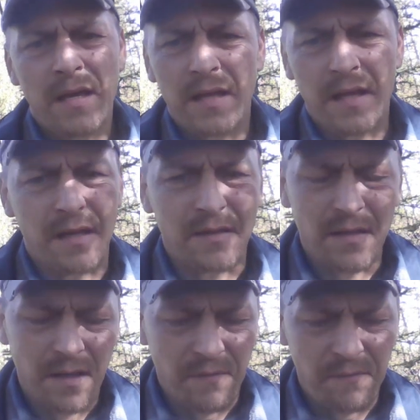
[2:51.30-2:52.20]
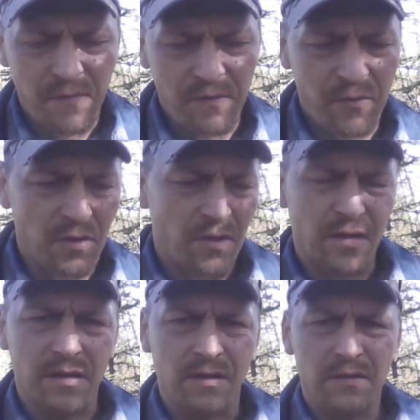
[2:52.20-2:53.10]
And if if you look
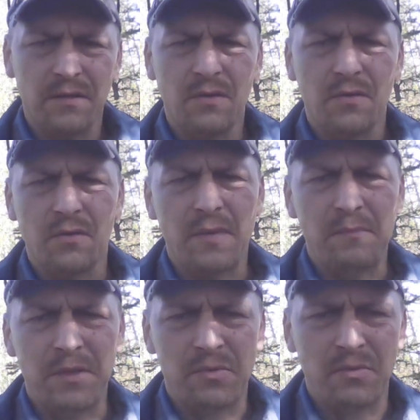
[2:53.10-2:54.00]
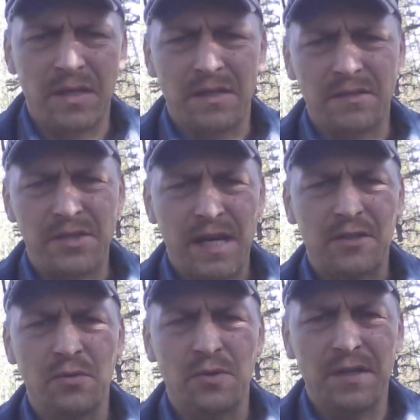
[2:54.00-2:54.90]
on a Google map between
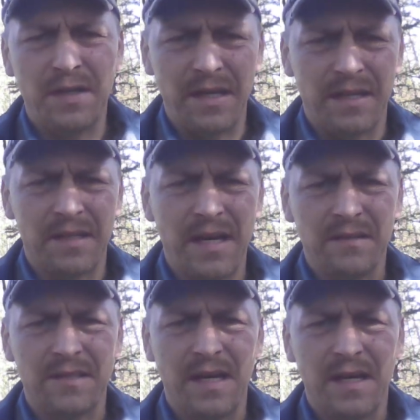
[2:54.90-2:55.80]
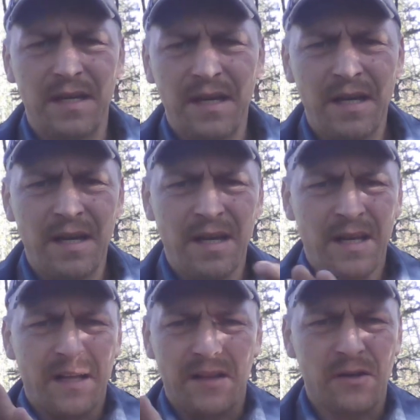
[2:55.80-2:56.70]
Shaktoolik and Kaltag,
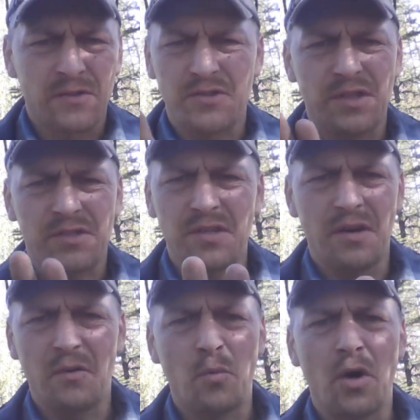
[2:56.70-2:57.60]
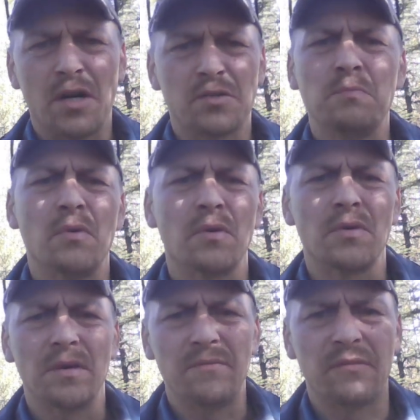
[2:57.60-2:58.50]
there's just a washboard
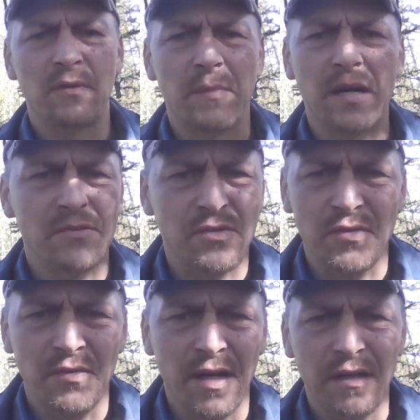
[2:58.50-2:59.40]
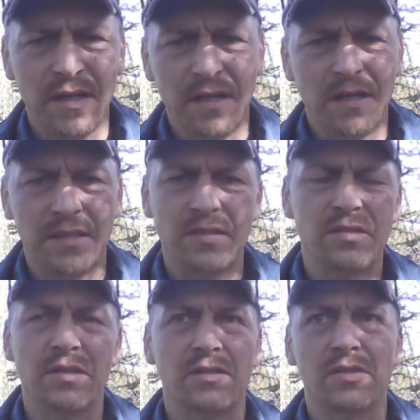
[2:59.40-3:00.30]
of different mountains through there.
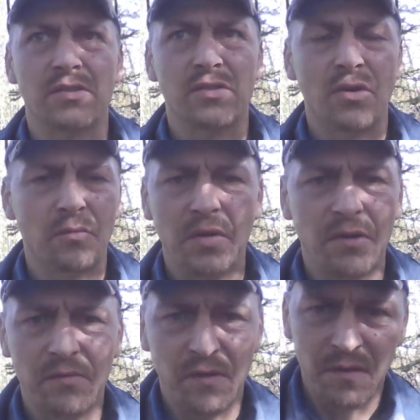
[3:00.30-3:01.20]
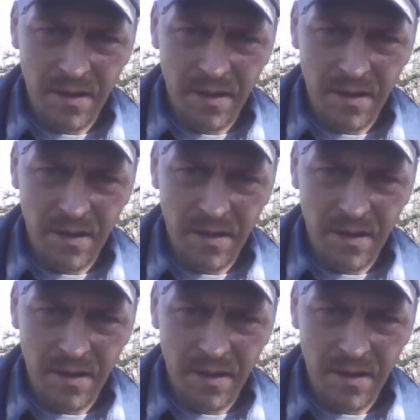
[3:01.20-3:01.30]
it's it's just so beautiful,